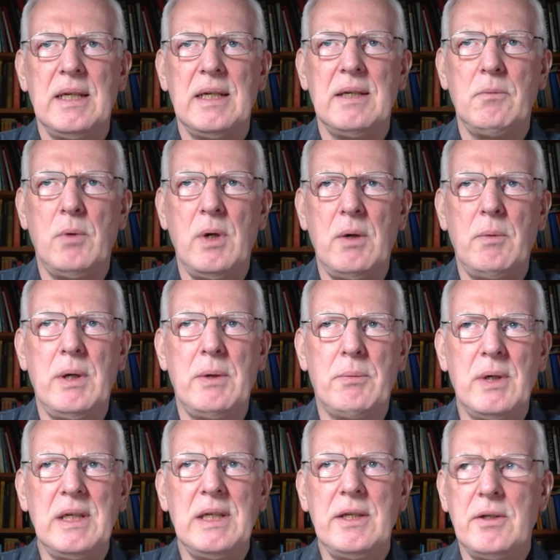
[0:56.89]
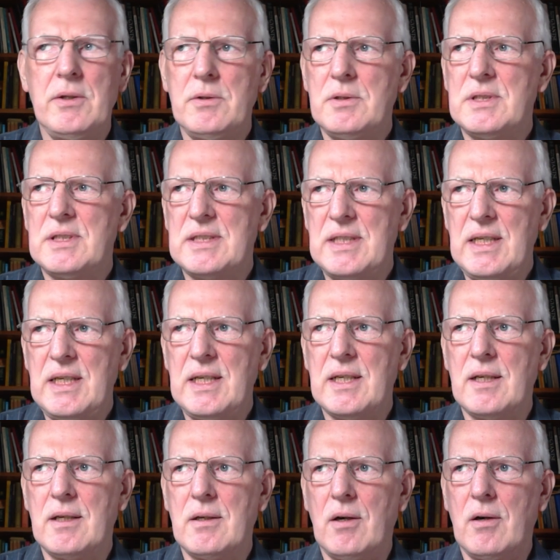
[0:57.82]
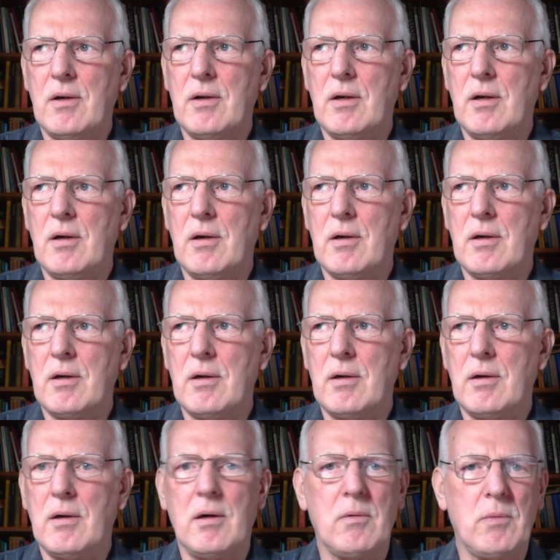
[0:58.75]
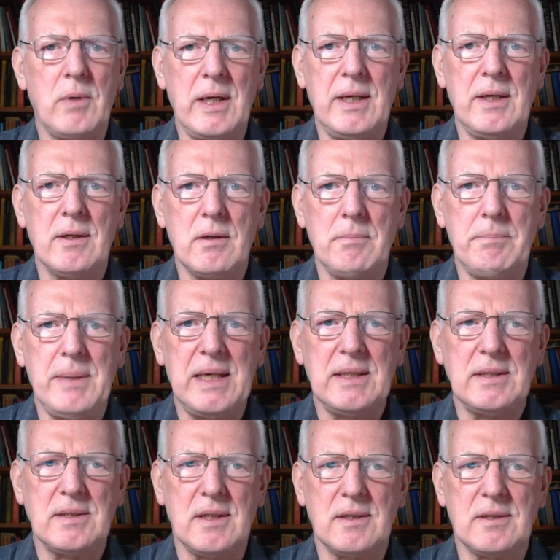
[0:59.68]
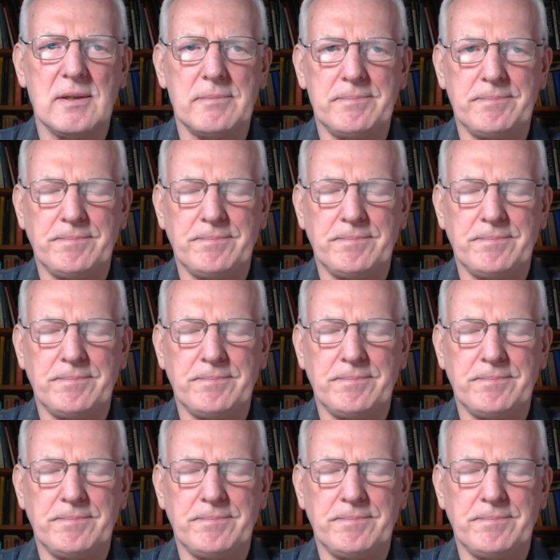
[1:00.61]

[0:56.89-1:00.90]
we really do see it on a regular basis.